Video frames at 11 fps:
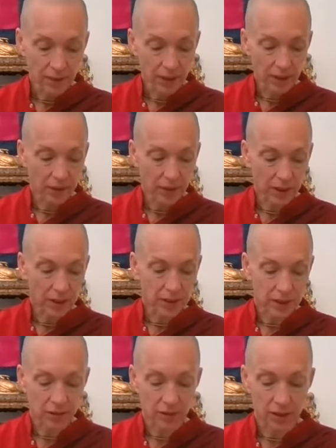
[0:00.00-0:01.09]
Anyway, I
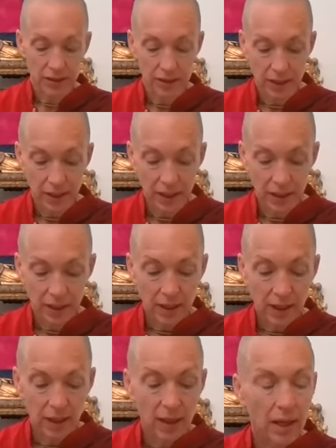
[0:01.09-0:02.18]
digress.
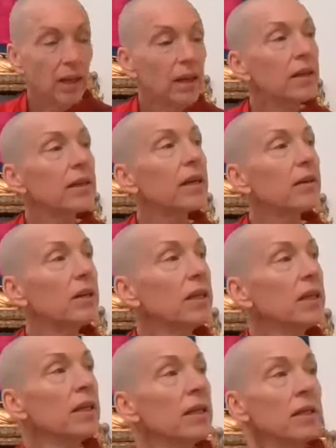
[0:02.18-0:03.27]
Now,
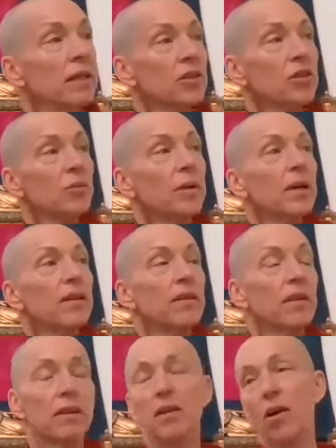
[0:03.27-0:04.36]
so we may
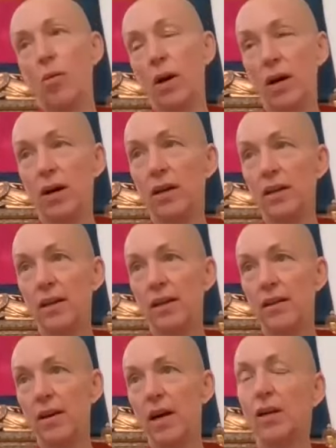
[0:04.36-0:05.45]
think, oh, well,
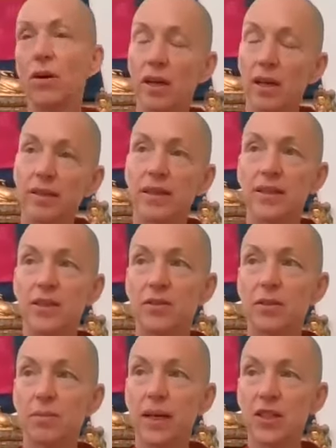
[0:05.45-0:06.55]
I quite like the idea of
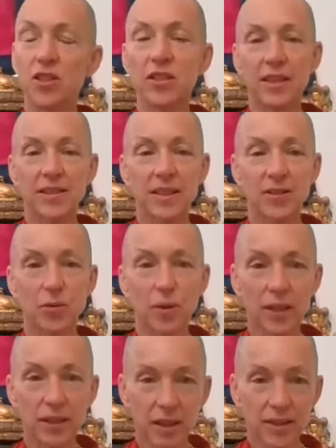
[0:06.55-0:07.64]
compassion. That sounds
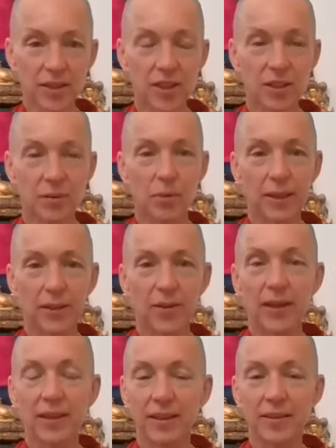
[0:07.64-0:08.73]
quite nice. She's probably
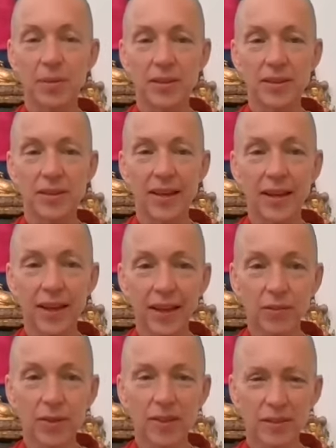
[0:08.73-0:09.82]
quite a nice person to hang out
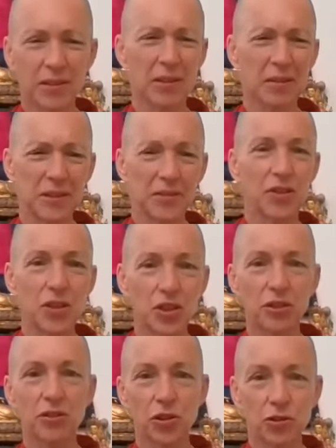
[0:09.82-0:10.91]
with. Oh, devotion,
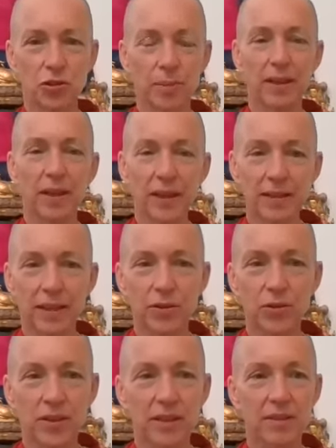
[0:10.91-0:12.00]
not sure about that. That all
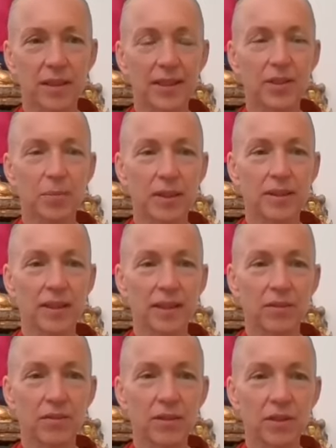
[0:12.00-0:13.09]
sounds like you're being taken
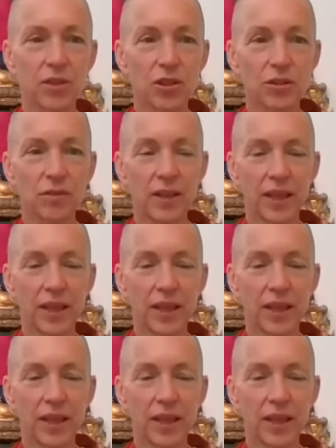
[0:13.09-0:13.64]
advantage of.